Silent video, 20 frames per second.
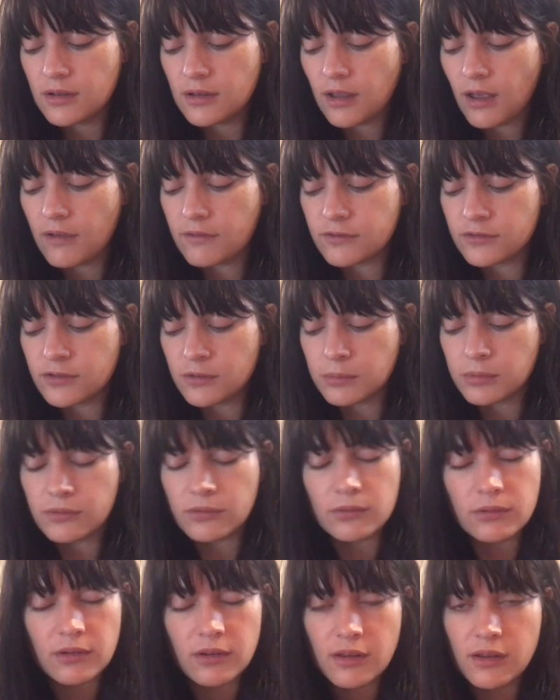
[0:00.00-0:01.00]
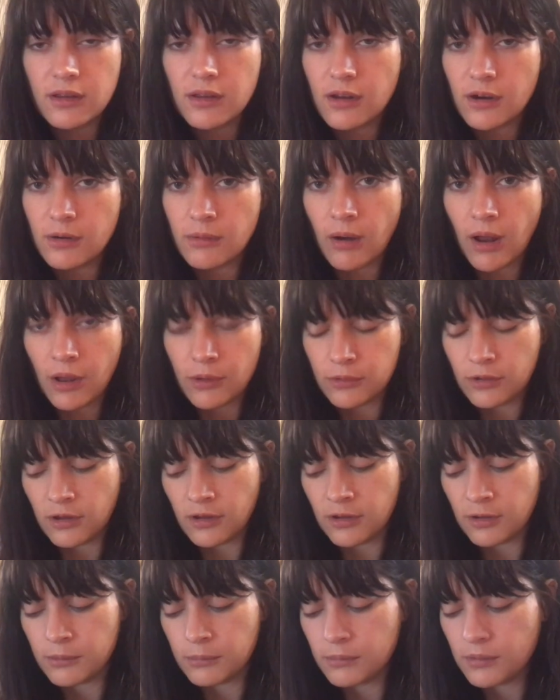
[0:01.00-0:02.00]
comfortable around
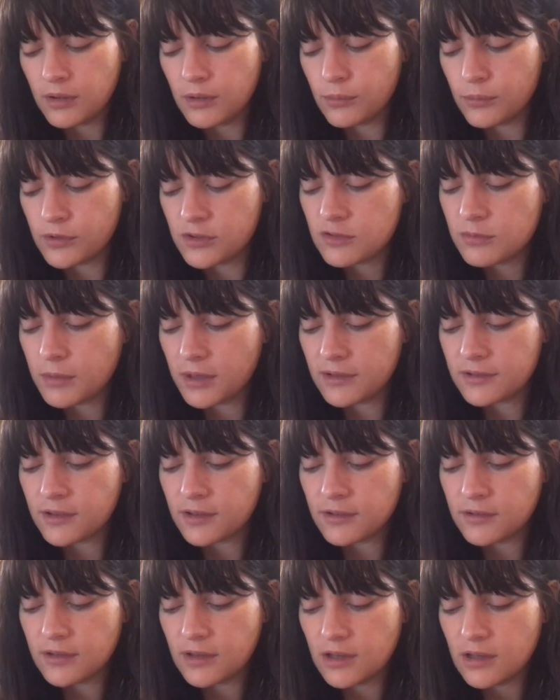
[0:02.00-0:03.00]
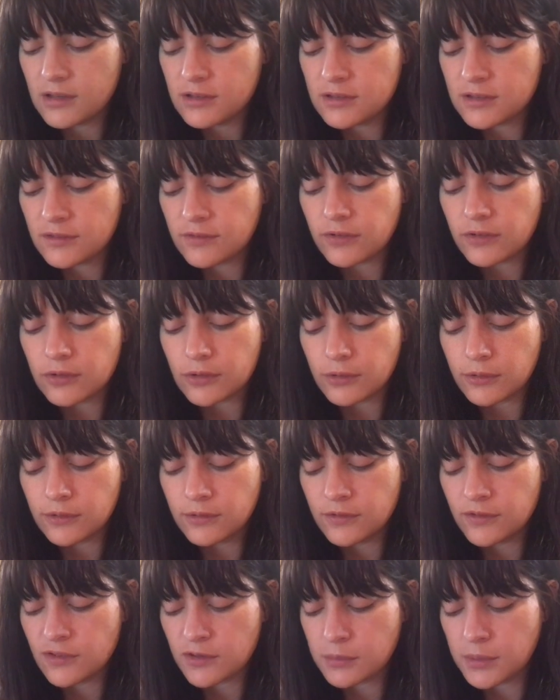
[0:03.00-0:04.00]
them, which makes it
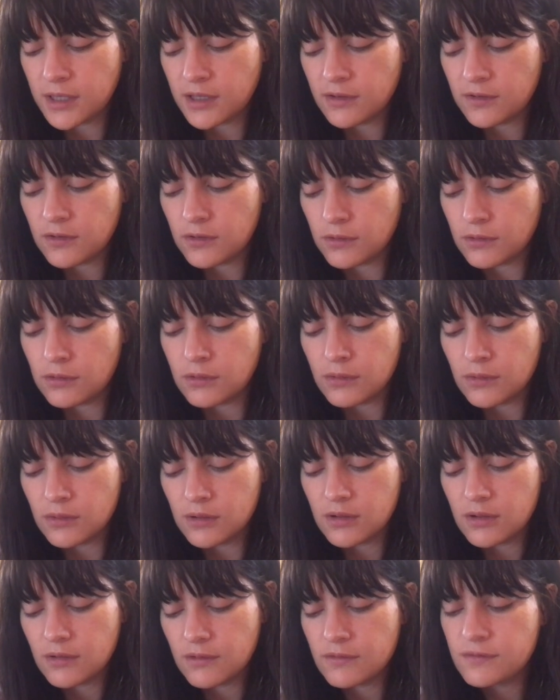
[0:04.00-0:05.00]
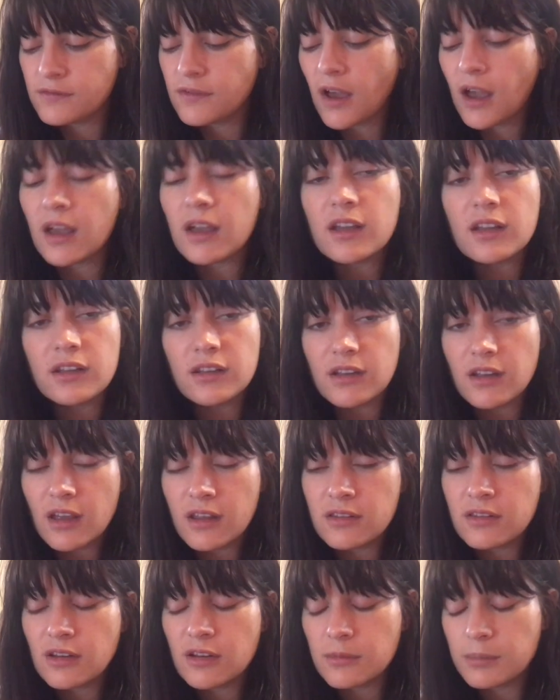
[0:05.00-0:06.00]
difficult for me to find a
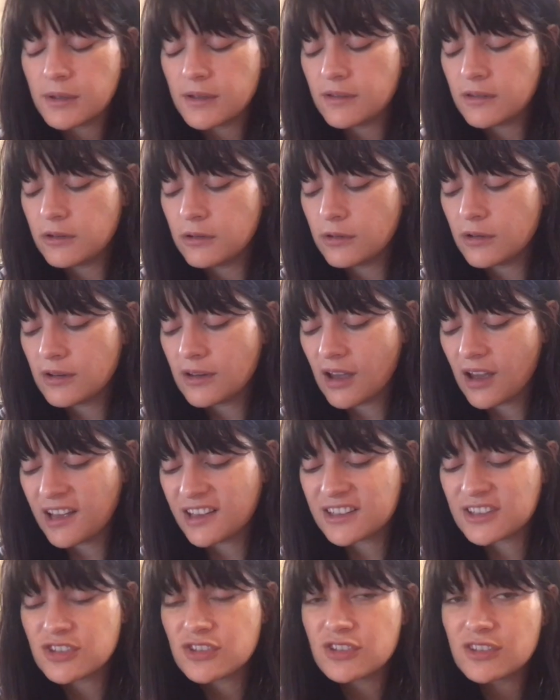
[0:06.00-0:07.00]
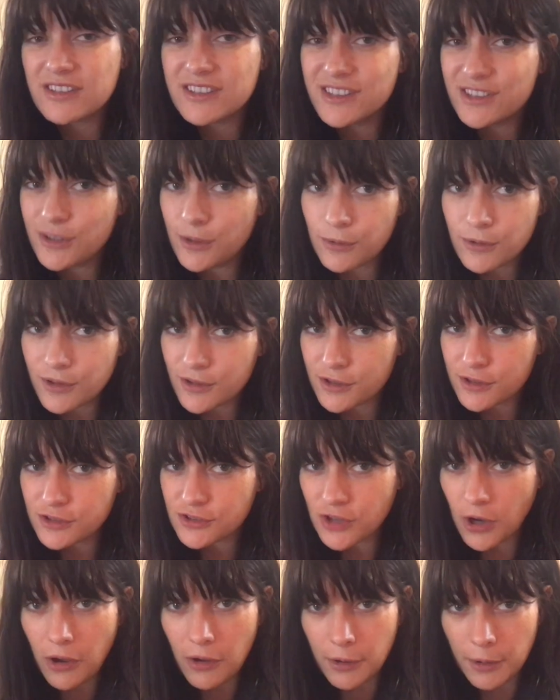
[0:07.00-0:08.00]
therapist who can actually do their
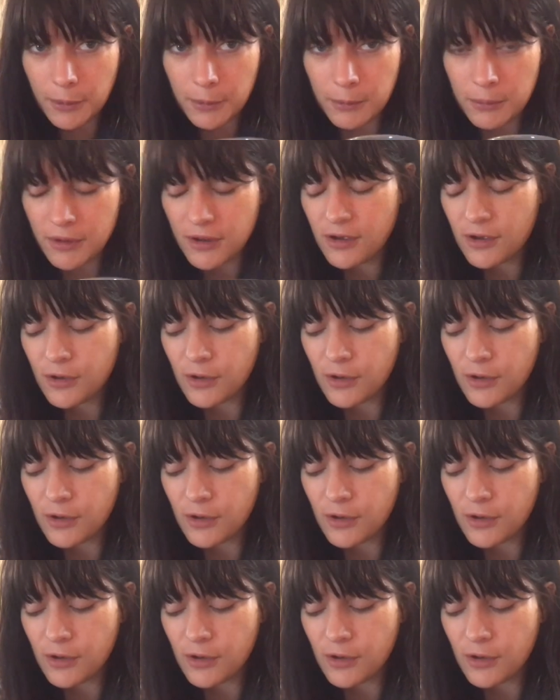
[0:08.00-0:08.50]
job